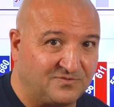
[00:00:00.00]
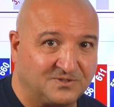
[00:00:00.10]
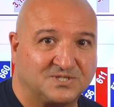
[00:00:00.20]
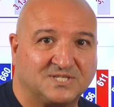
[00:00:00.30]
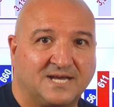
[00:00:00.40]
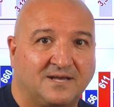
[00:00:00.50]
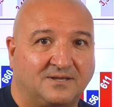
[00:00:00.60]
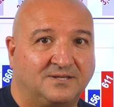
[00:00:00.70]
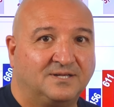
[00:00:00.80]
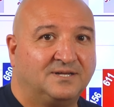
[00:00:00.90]
for
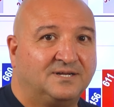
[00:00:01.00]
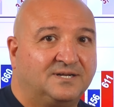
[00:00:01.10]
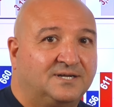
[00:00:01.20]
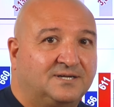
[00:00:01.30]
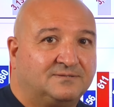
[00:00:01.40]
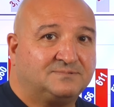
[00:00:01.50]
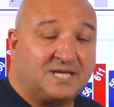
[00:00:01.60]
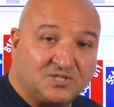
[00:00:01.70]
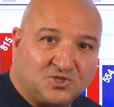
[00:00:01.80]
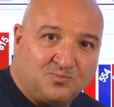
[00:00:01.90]
sale.
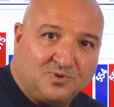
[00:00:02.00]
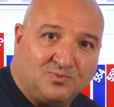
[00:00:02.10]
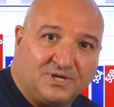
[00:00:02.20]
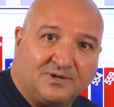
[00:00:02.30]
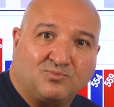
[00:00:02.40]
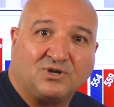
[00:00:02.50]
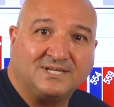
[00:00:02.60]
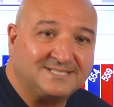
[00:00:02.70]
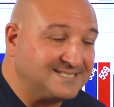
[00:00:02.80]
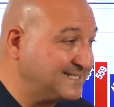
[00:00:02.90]
That should be bringing
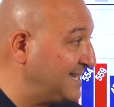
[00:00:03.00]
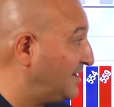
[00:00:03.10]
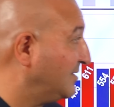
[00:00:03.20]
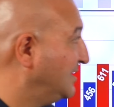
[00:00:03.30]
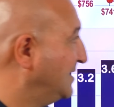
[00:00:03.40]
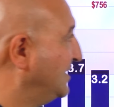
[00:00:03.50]
prices down.